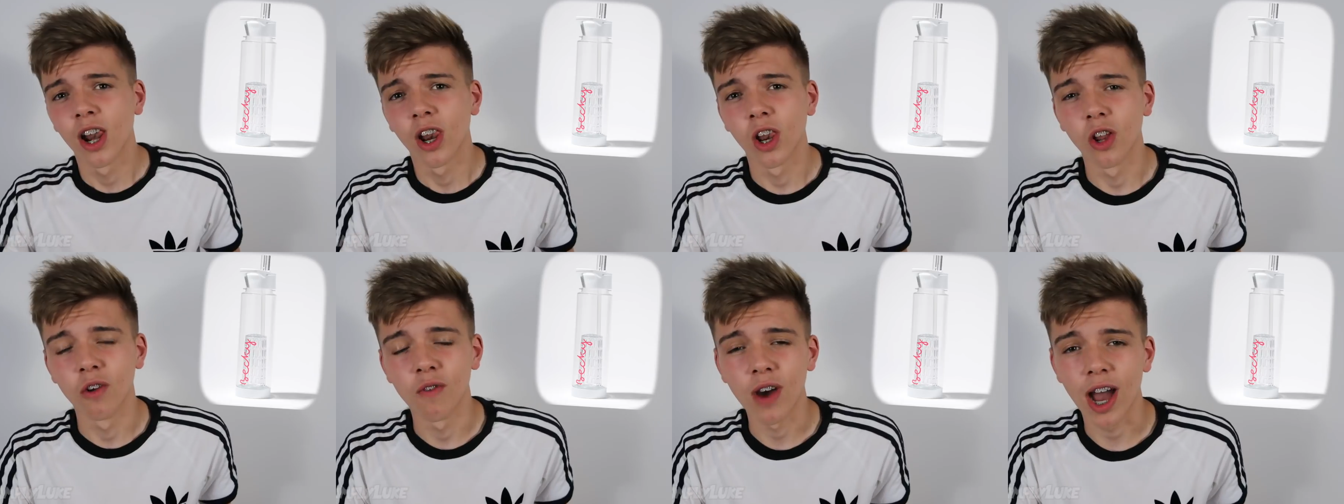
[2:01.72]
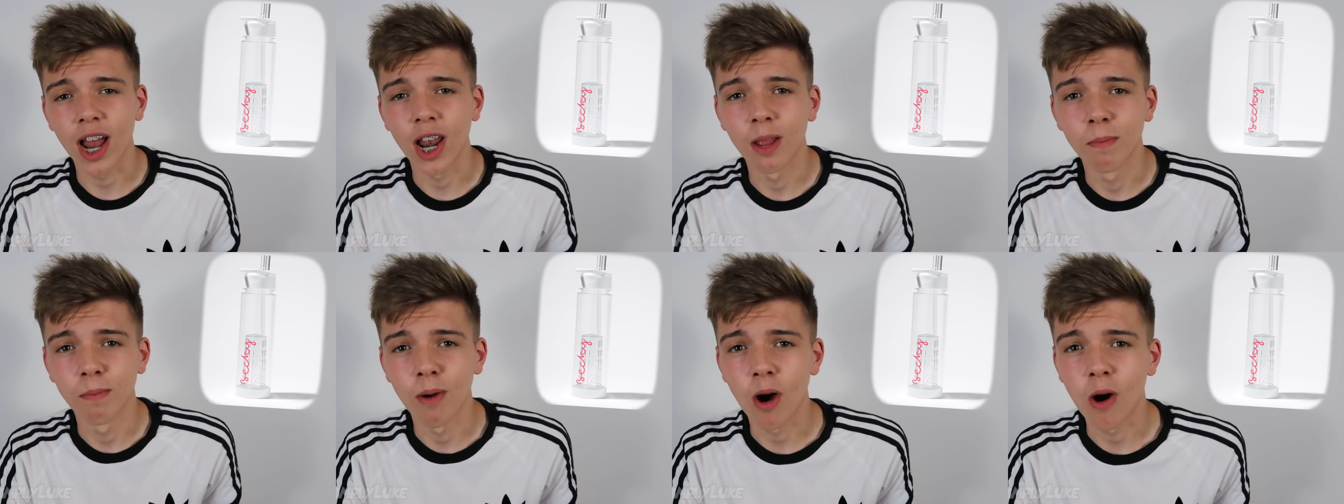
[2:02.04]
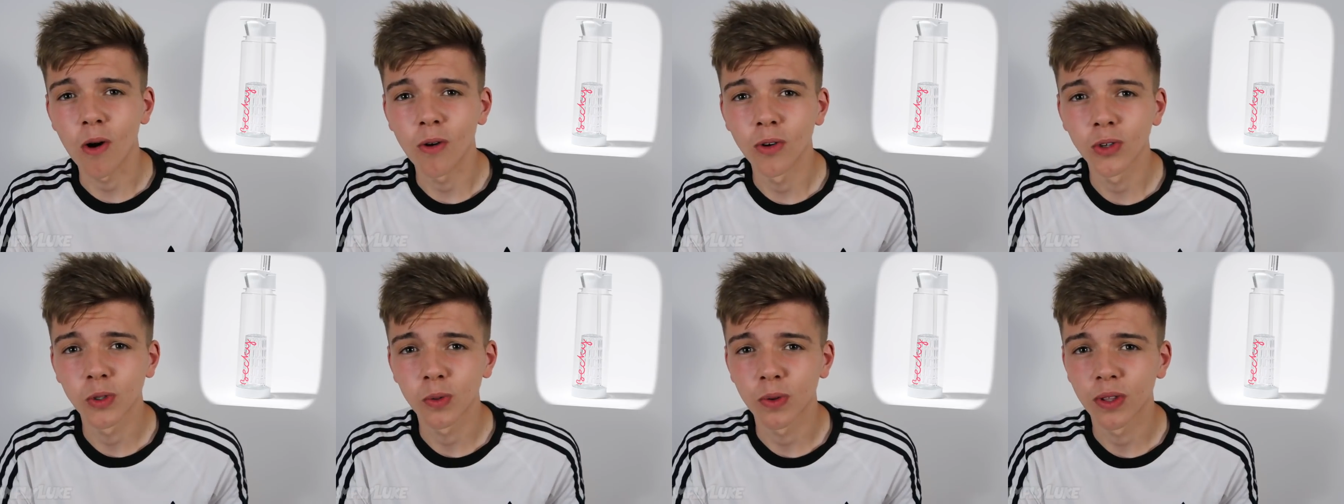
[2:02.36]
Love Island
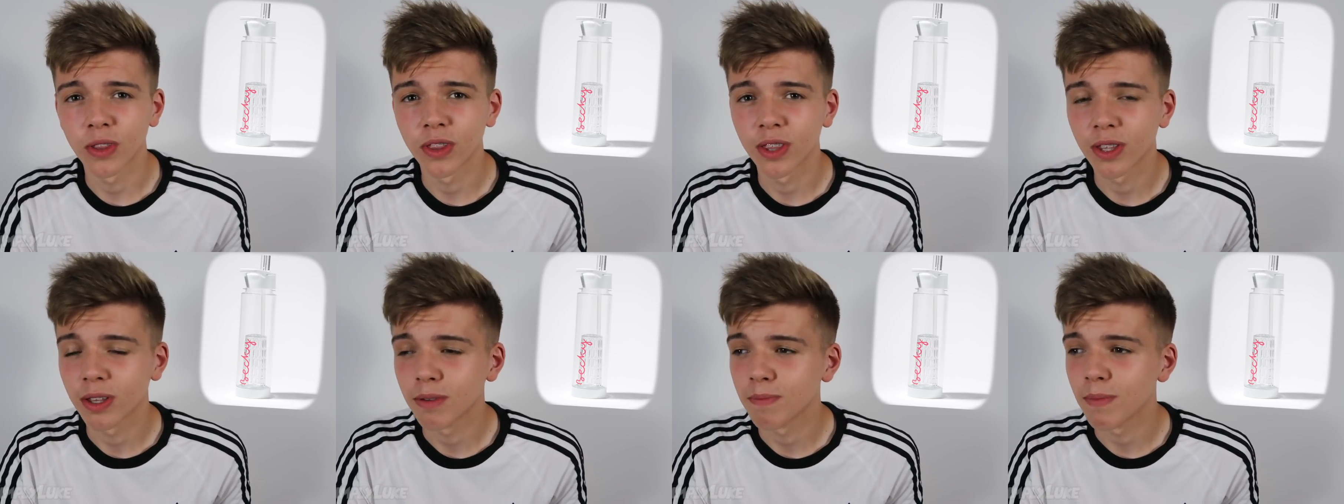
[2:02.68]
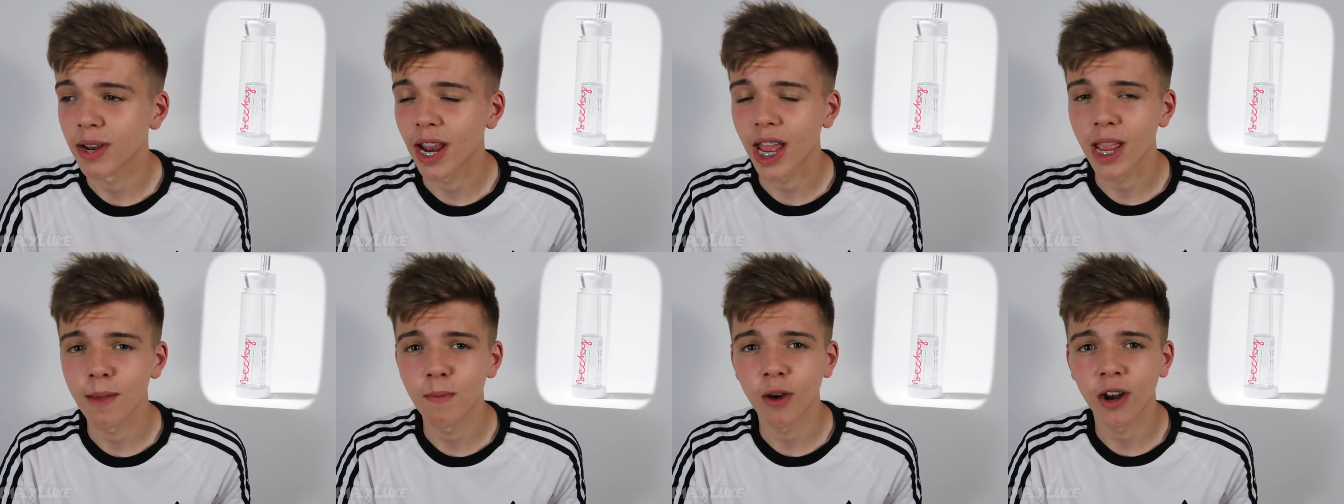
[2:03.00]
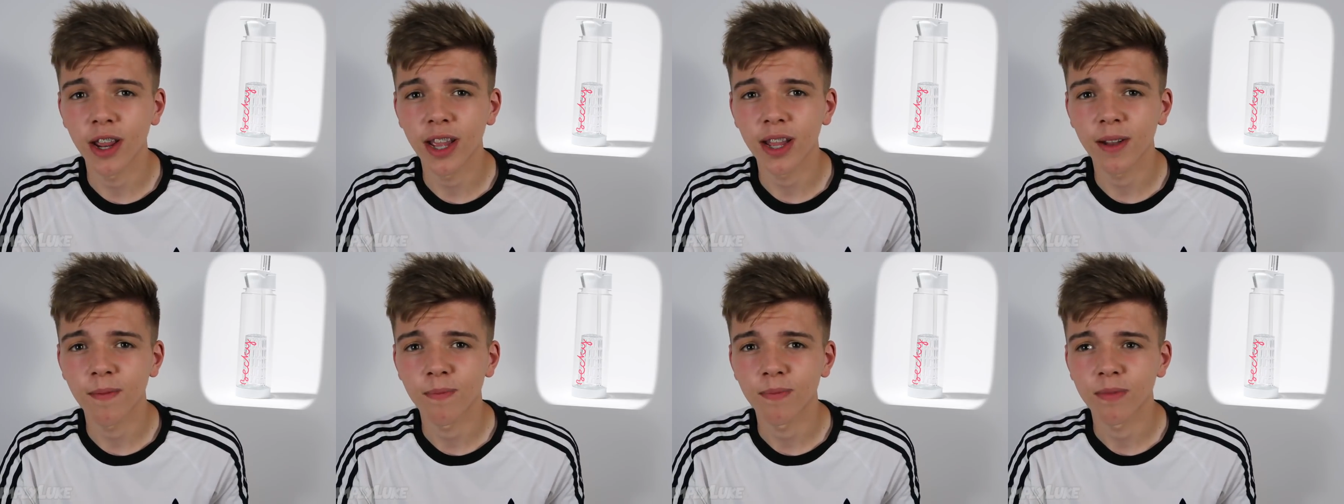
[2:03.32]
bottles with my name on
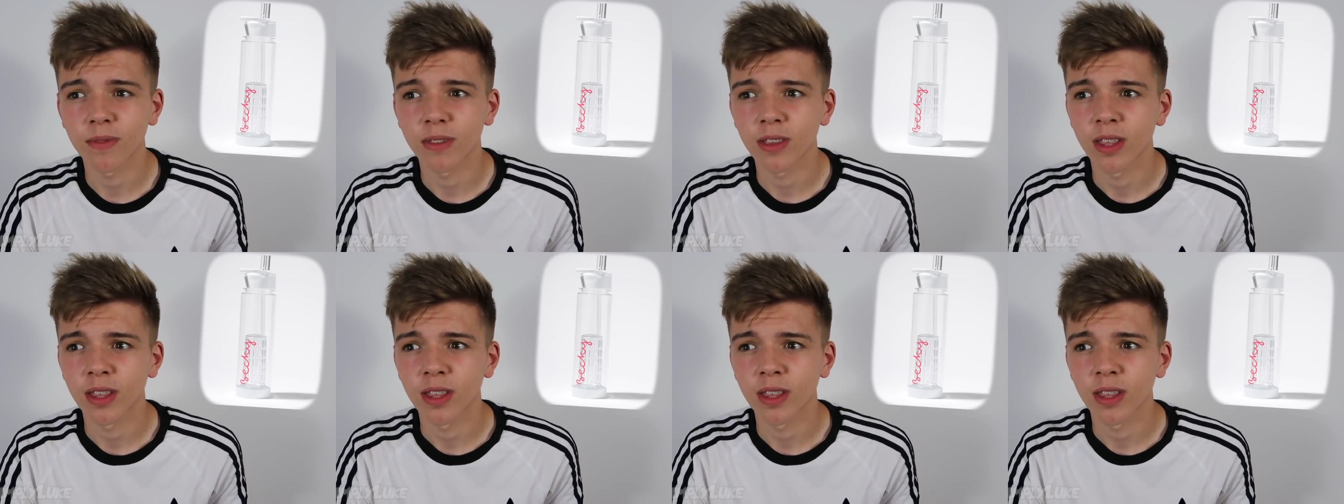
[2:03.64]
it.